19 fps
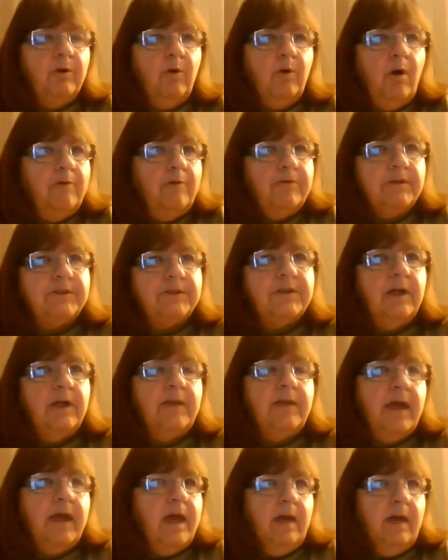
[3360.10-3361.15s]
an office that
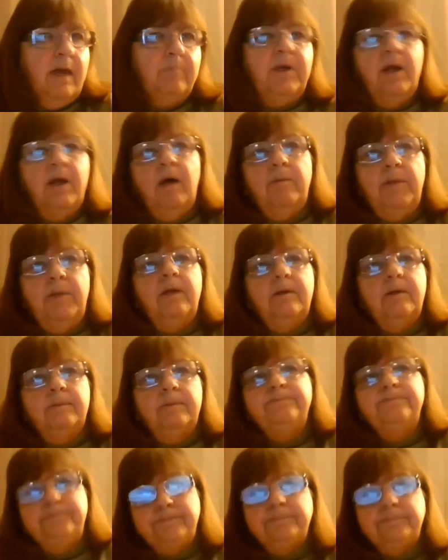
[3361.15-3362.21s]
they can't be nominated.
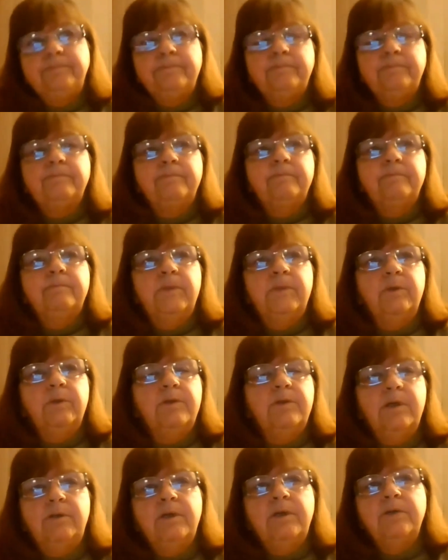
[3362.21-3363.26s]

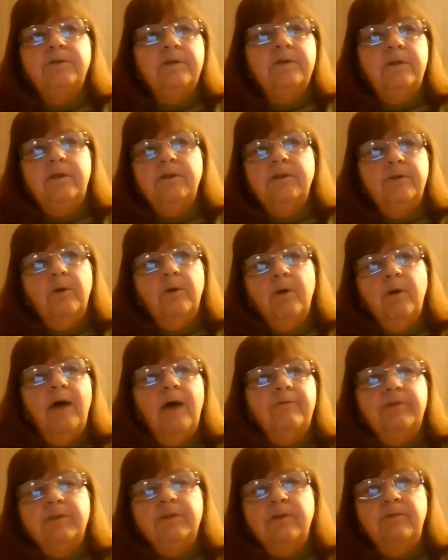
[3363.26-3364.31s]
There's no
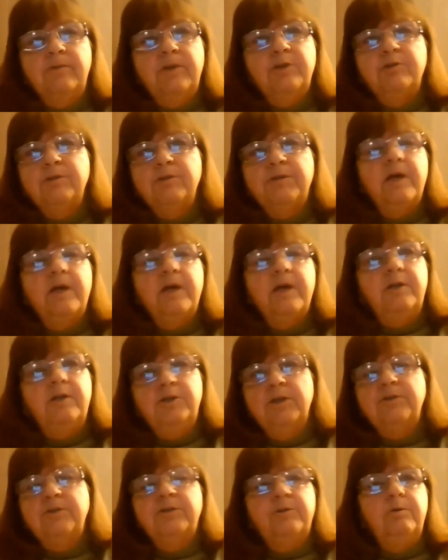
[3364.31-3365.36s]
conflict of interest there. They
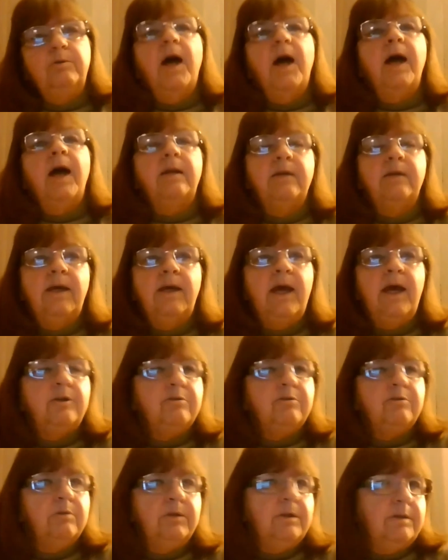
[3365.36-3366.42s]
just do not
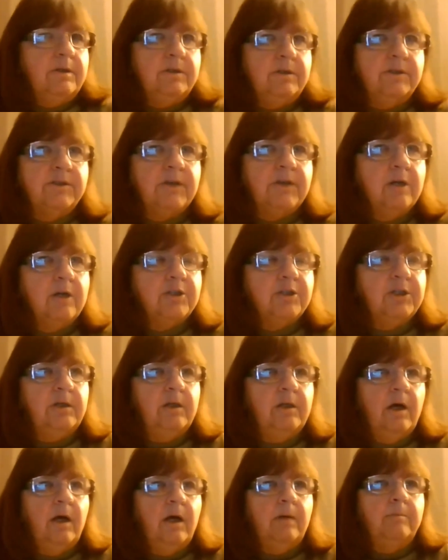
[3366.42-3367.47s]
enter into the
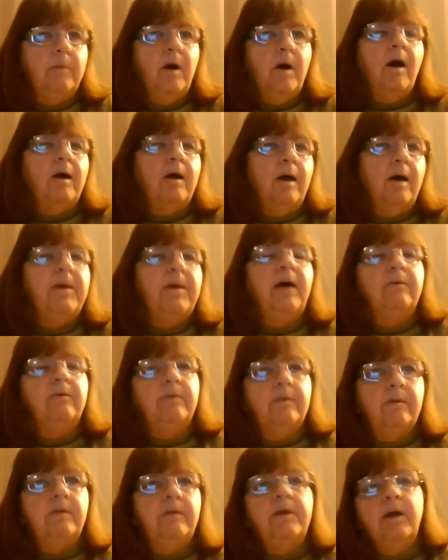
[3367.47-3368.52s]
discussion about
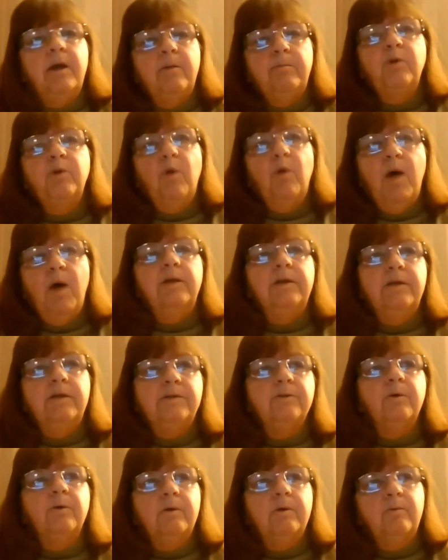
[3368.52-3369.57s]
their qualities
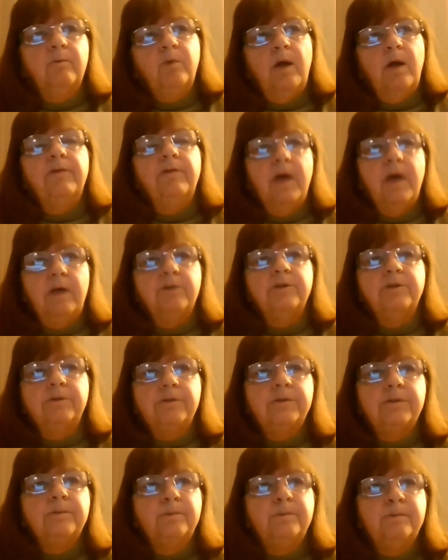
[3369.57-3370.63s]
or qualifications.